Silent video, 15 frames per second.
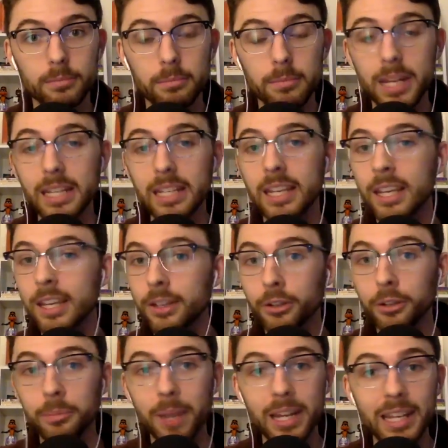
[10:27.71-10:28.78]
many
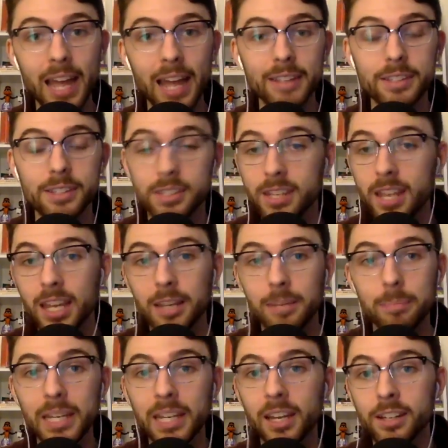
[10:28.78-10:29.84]
killed, many gotten sick
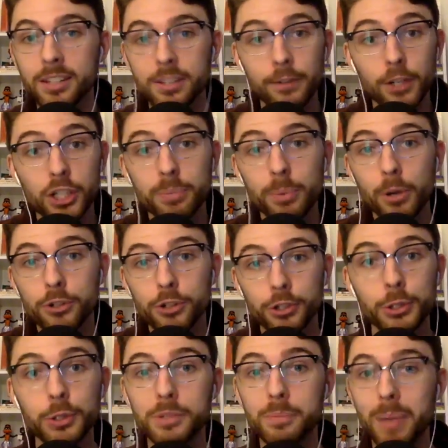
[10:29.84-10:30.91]
because of exposure
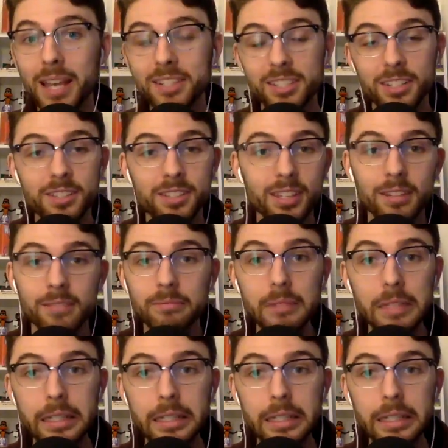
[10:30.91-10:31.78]
to asbestos that